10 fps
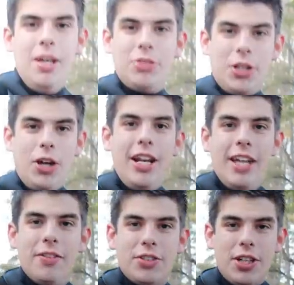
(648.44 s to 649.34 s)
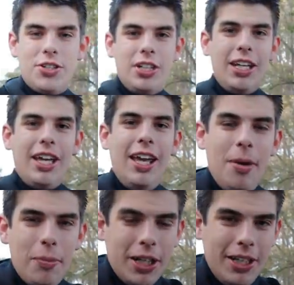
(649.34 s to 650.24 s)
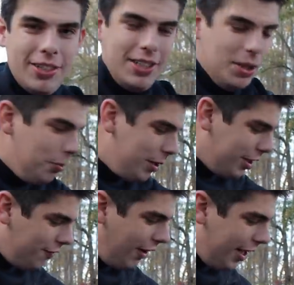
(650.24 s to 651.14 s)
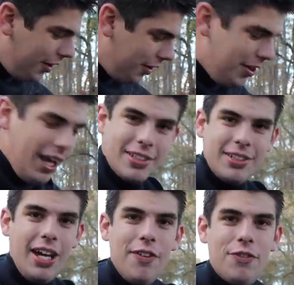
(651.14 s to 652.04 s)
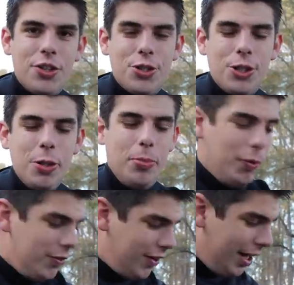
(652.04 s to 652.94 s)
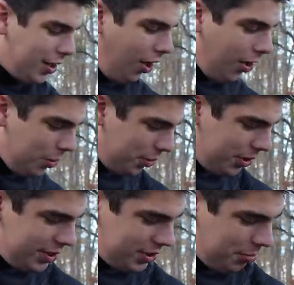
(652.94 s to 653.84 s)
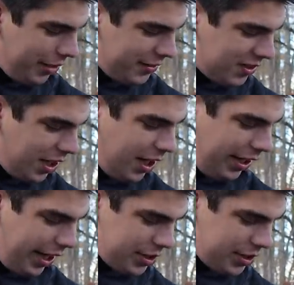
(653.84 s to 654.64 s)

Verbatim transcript: it was a great day of searching and we're gonna see what we can find on our next dive for sure, but we've gotta call the police about this gun and